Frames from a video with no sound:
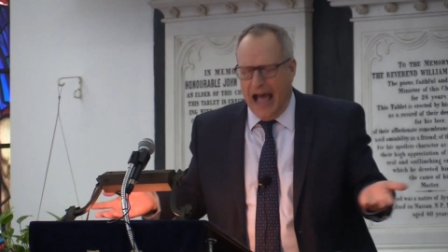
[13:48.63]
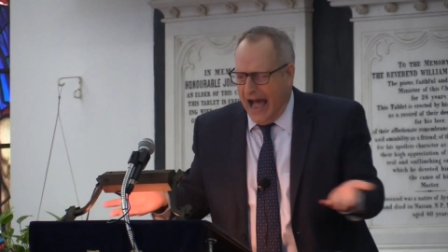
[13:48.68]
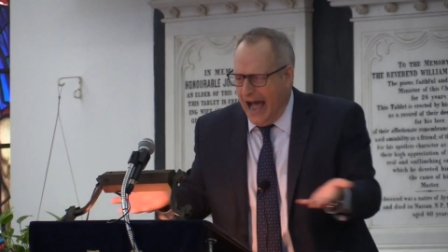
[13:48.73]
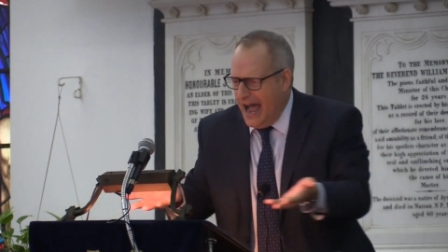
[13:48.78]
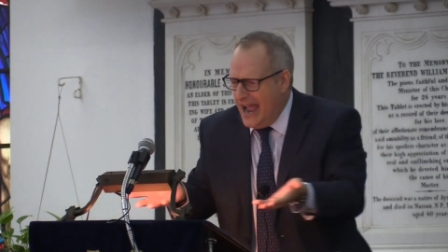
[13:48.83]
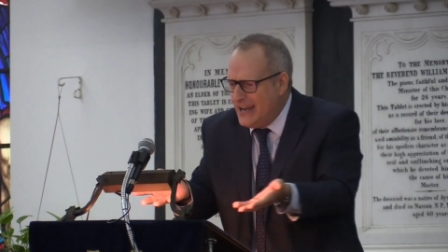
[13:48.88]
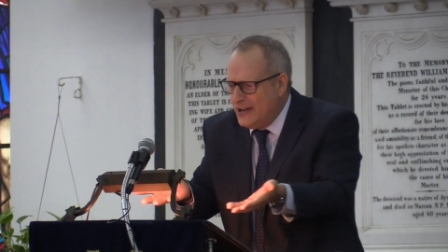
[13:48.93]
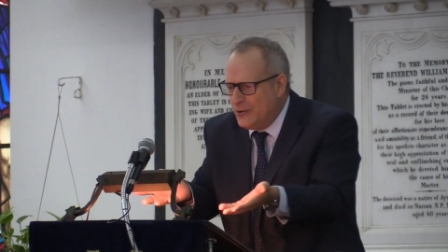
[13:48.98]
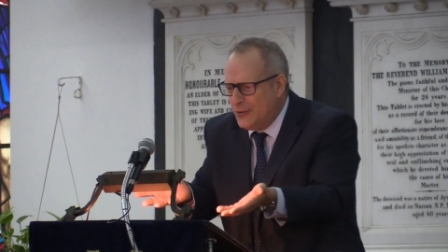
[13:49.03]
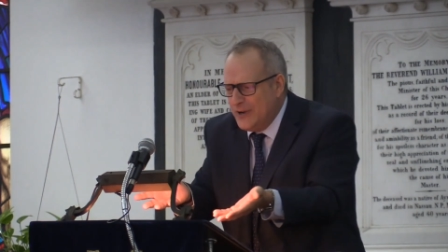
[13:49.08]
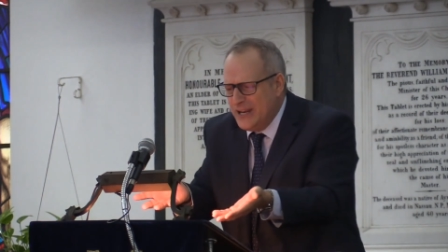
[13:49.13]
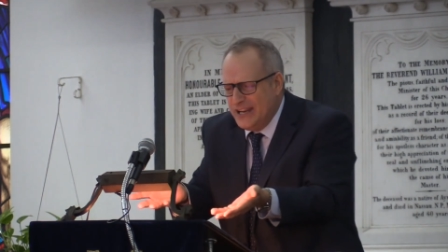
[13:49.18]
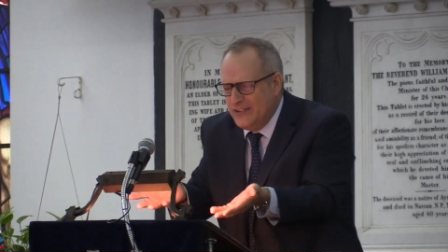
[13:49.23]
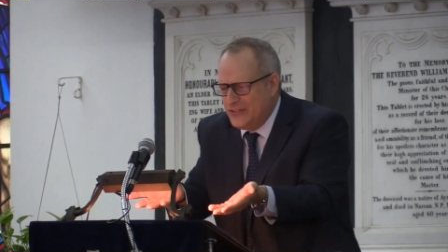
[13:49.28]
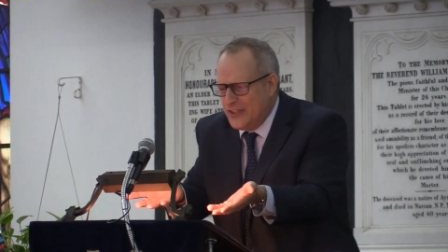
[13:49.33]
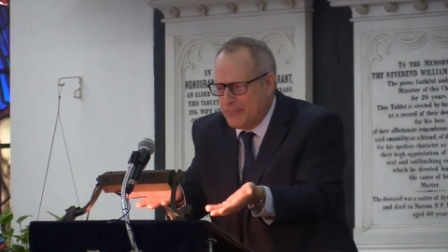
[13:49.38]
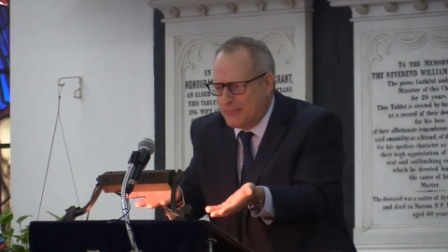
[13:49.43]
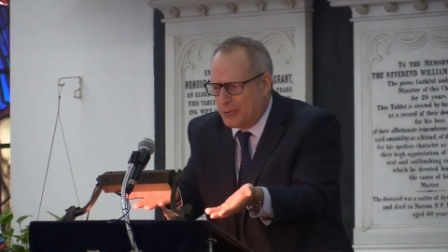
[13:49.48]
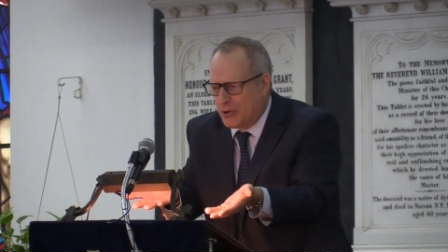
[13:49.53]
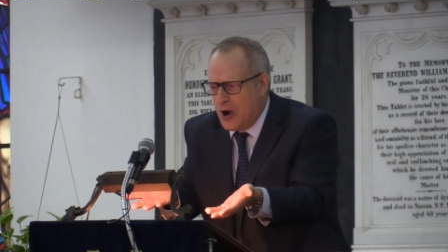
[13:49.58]
I
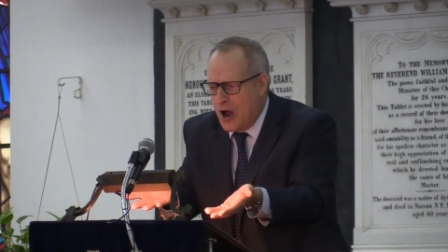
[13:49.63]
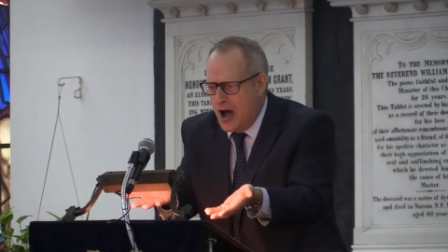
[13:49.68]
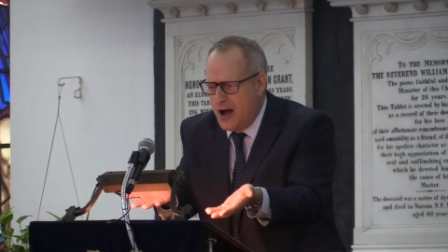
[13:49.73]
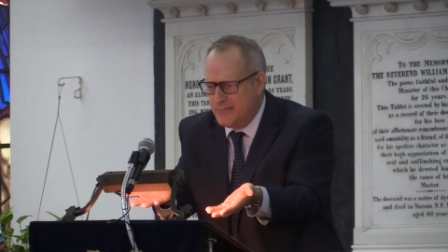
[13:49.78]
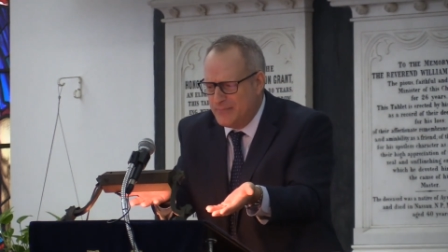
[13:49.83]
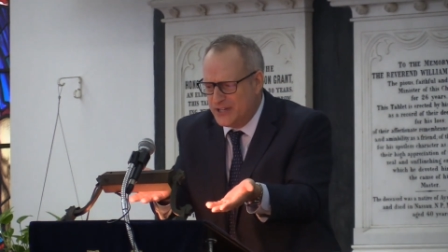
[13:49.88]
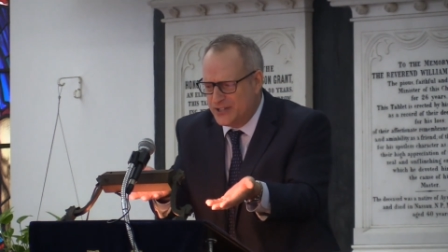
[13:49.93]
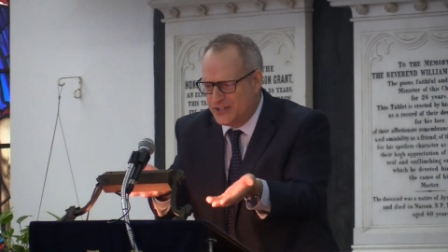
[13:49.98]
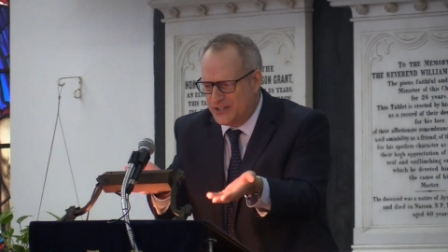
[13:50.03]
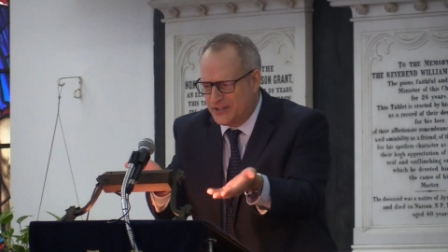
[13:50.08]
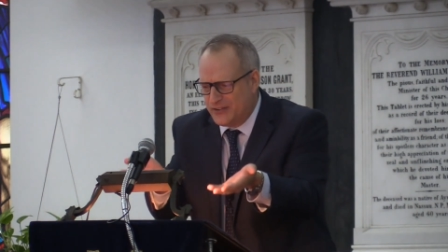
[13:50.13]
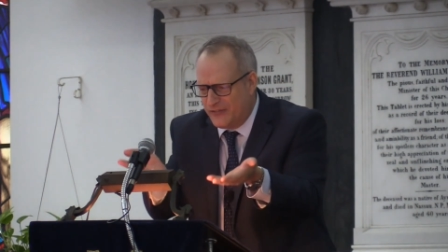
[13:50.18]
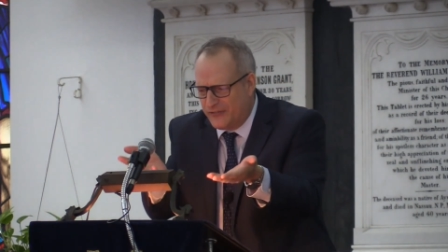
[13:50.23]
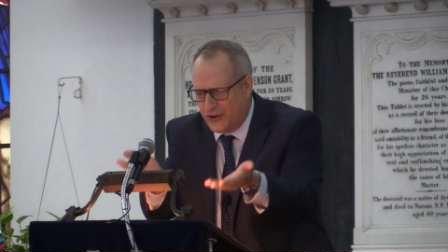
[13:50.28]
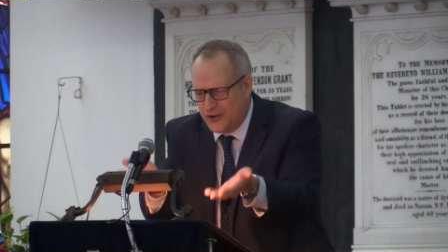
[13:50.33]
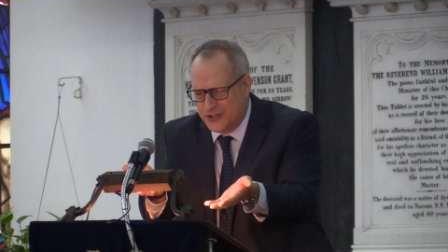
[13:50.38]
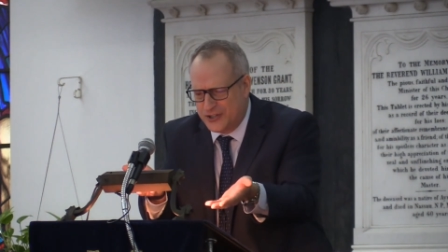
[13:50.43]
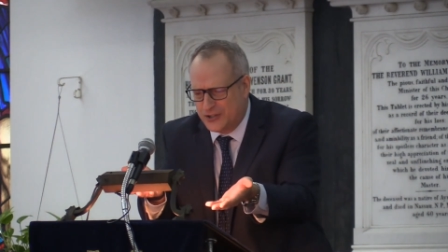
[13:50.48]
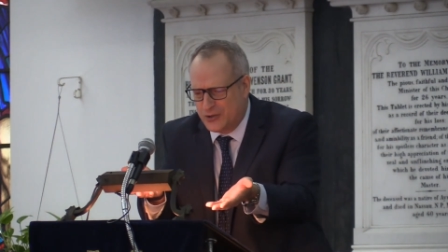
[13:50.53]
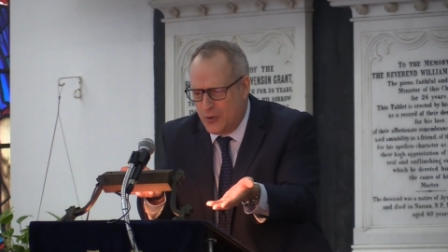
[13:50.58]
read the promise of
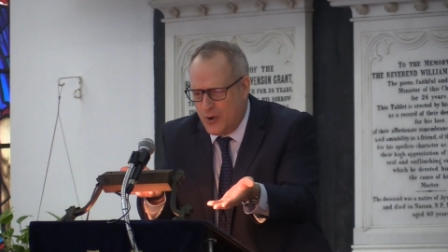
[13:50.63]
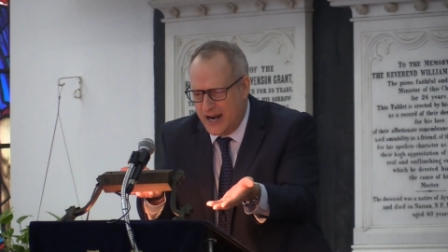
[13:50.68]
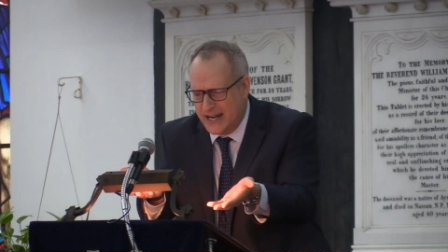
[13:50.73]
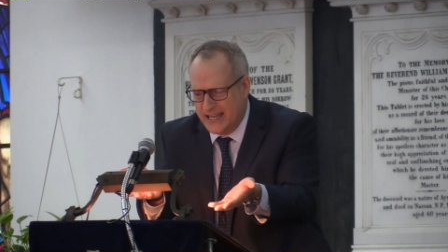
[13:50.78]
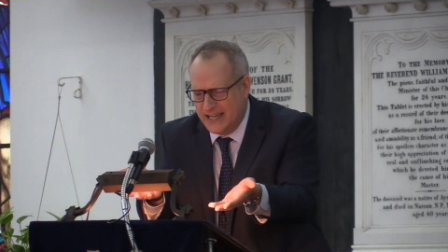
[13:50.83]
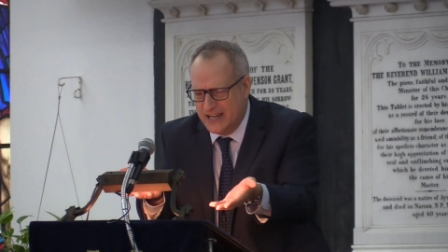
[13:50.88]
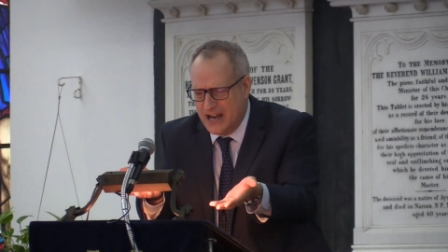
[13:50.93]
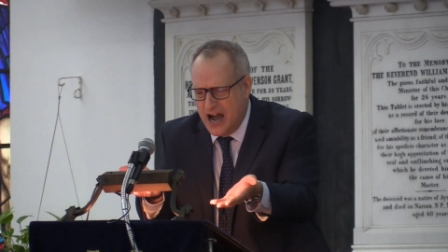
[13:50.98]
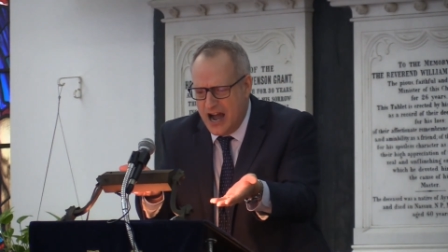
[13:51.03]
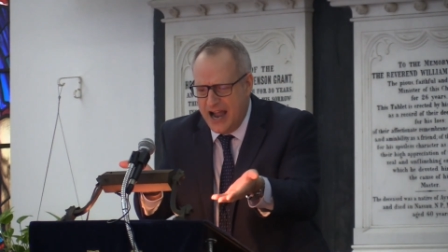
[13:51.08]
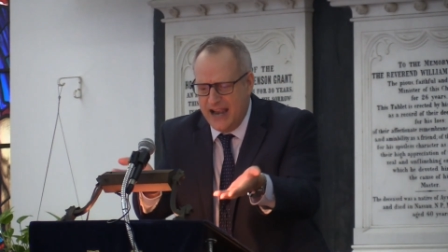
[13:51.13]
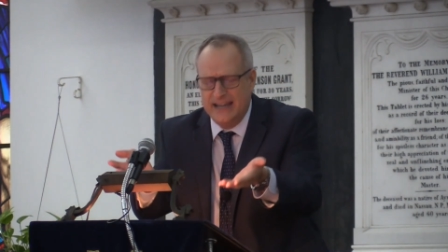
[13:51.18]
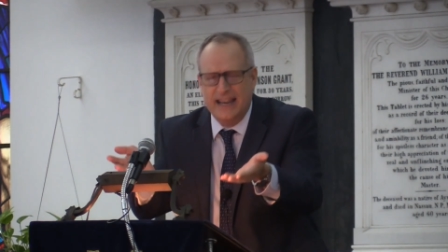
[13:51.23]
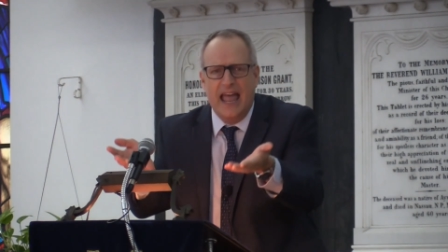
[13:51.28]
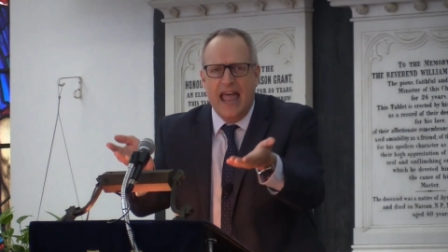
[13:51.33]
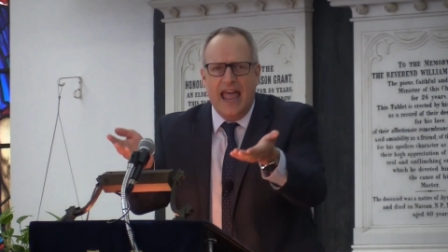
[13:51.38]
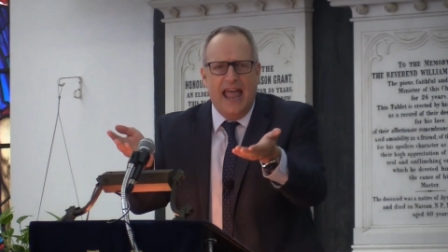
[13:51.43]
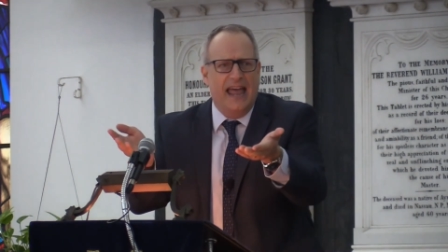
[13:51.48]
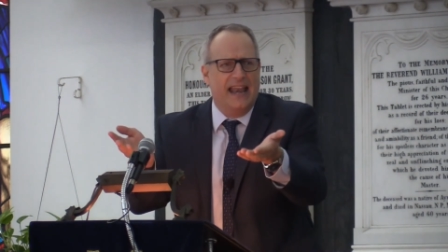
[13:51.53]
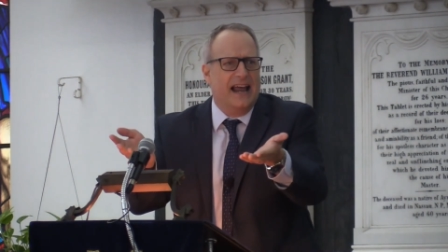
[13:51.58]
verse 29
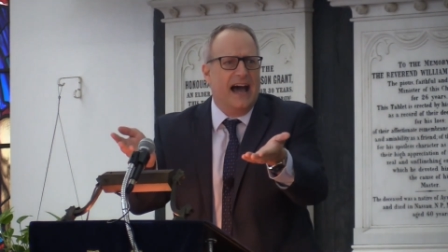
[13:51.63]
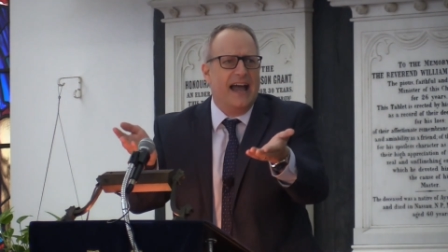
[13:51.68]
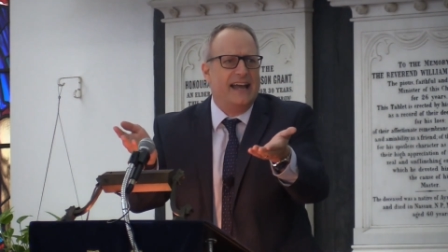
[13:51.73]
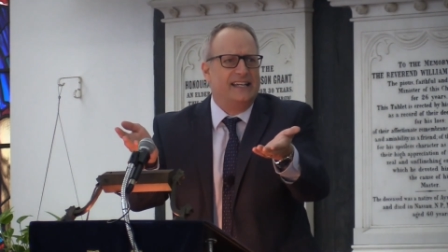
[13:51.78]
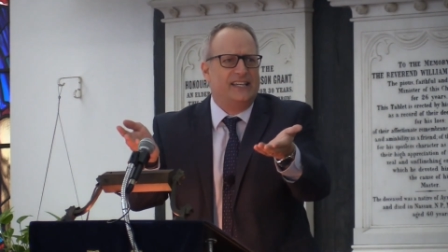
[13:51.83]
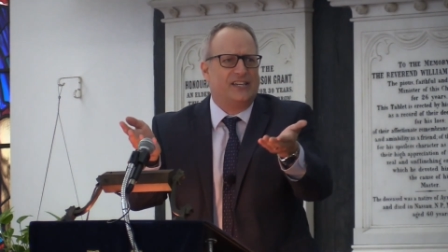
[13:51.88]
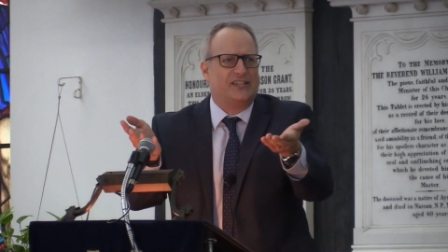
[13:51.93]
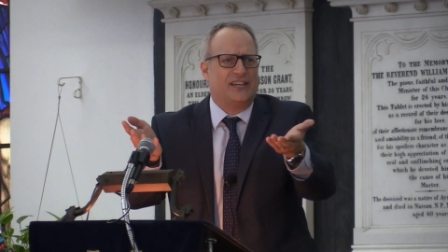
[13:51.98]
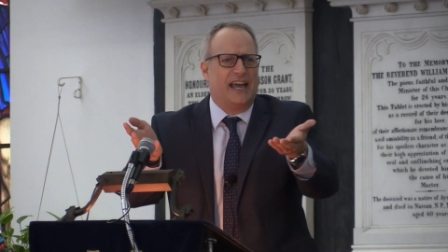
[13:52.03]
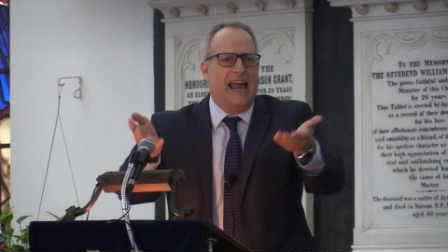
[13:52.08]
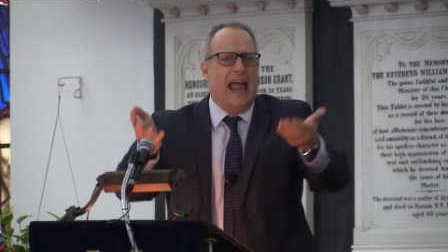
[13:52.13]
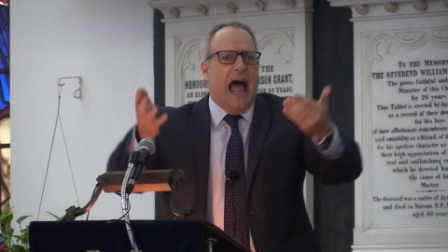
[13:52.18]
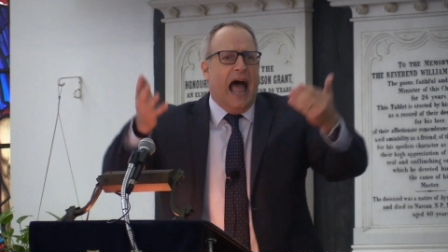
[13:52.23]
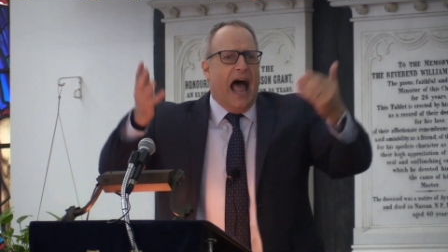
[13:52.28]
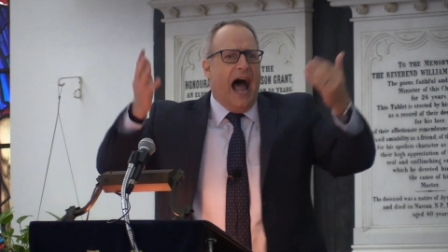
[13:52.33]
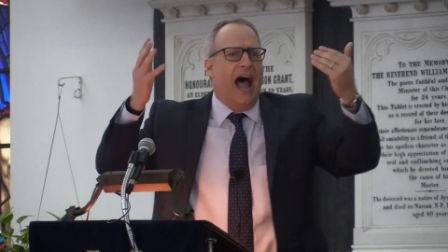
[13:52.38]
and I say,